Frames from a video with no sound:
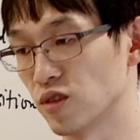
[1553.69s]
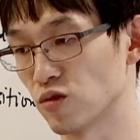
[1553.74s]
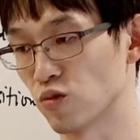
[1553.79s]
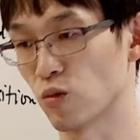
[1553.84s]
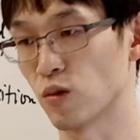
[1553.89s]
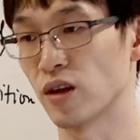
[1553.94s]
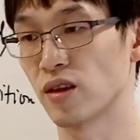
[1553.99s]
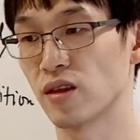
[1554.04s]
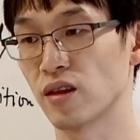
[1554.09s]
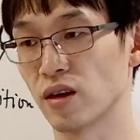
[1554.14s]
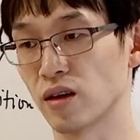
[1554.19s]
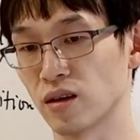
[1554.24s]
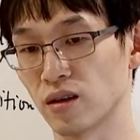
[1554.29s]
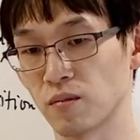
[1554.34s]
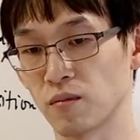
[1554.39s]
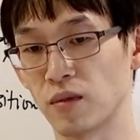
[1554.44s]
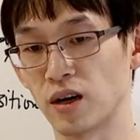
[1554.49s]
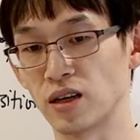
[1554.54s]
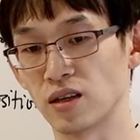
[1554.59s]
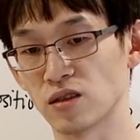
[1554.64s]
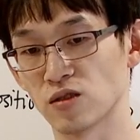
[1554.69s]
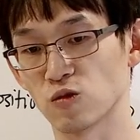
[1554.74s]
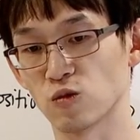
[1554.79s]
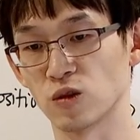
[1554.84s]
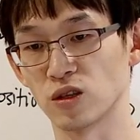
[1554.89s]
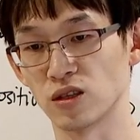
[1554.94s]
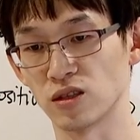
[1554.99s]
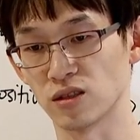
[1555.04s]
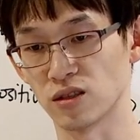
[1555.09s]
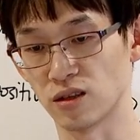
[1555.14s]
one thing, minus
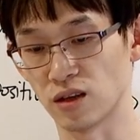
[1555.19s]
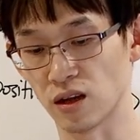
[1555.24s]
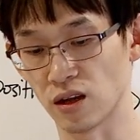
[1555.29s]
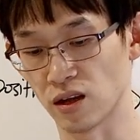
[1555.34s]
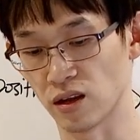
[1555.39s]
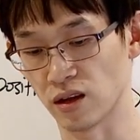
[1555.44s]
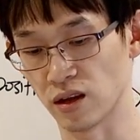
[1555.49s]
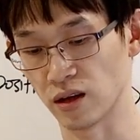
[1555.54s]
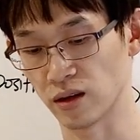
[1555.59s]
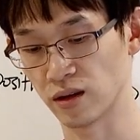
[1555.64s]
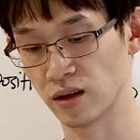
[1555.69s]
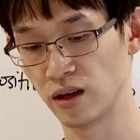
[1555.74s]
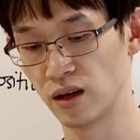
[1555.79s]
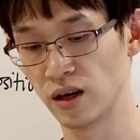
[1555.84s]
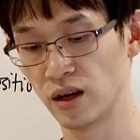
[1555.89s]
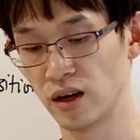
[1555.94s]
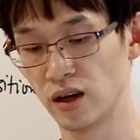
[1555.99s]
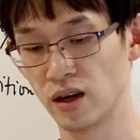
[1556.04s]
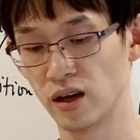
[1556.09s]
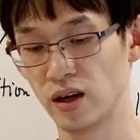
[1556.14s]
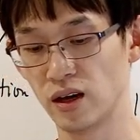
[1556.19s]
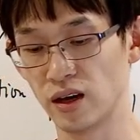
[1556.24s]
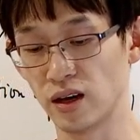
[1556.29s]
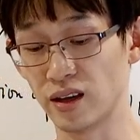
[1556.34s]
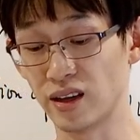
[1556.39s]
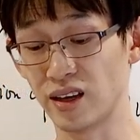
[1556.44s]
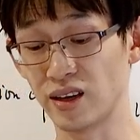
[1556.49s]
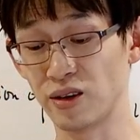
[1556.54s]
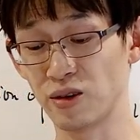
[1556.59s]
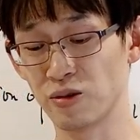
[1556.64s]
1 is another thing.
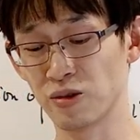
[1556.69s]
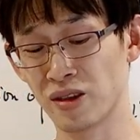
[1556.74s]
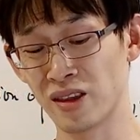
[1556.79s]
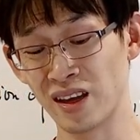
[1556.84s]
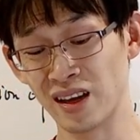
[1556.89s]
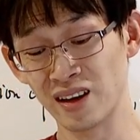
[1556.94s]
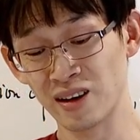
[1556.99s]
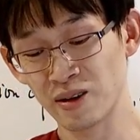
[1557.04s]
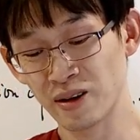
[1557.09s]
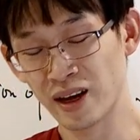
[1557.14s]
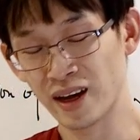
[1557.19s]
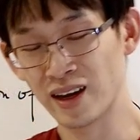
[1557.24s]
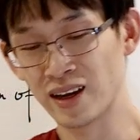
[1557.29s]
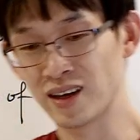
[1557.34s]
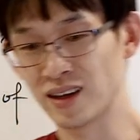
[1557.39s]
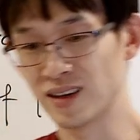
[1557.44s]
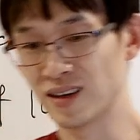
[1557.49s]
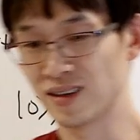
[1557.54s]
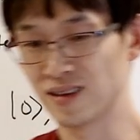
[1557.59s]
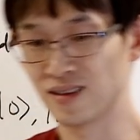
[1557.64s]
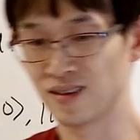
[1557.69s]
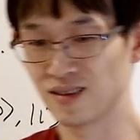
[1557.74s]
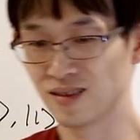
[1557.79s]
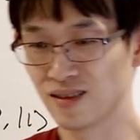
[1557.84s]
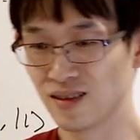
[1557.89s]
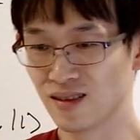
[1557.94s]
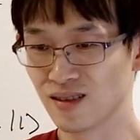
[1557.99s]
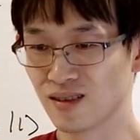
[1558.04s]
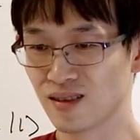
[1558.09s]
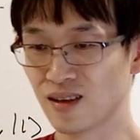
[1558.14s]
And then you would think, okay, this
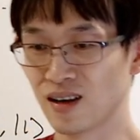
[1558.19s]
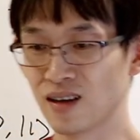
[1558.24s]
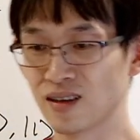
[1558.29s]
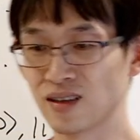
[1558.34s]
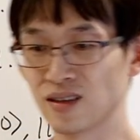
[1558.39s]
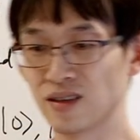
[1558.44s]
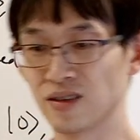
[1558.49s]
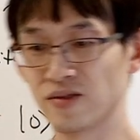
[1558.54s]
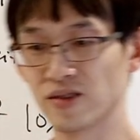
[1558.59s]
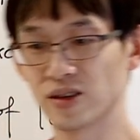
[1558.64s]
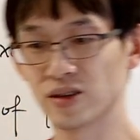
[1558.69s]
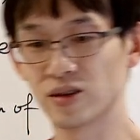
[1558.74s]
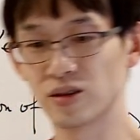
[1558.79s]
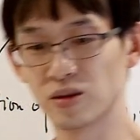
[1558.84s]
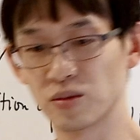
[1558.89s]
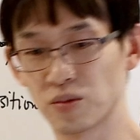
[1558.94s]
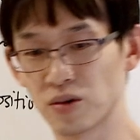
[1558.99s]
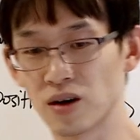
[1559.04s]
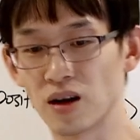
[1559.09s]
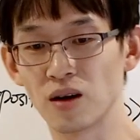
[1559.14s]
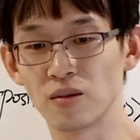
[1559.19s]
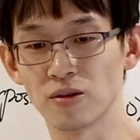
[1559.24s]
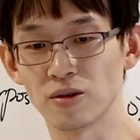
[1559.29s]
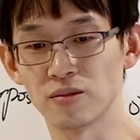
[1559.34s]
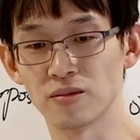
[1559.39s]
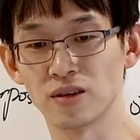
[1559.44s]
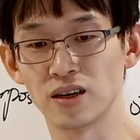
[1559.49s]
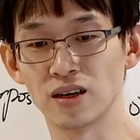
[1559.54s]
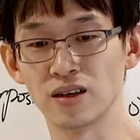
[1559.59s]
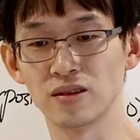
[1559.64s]
is not a difficult
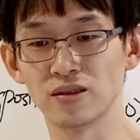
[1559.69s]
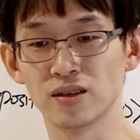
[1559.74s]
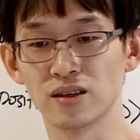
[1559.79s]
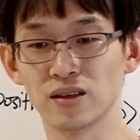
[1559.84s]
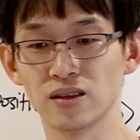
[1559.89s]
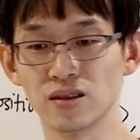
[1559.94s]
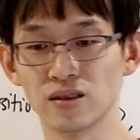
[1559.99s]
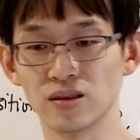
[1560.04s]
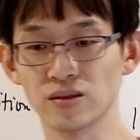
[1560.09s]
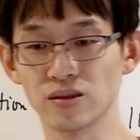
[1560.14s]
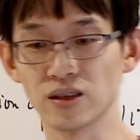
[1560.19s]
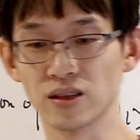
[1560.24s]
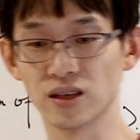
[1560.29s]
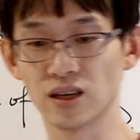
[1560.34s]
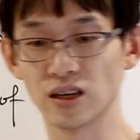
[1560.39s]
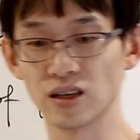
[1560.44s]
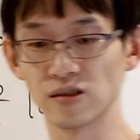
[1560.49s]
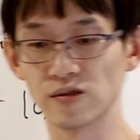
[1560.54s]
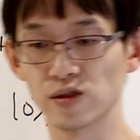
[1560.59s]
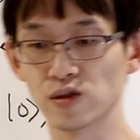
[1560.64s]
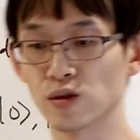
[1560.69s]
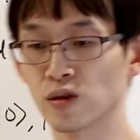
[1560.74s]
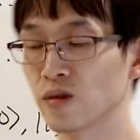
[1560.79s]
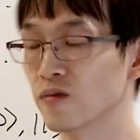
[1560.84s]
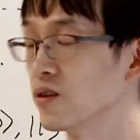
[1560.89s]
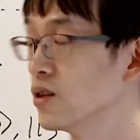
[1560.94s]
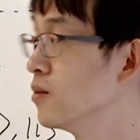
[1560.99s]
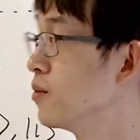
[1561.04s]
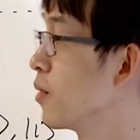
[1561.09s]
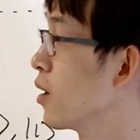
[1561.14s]
problem, right? You can kind of
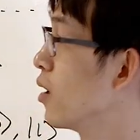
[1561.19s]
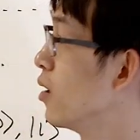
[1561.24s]
solve it.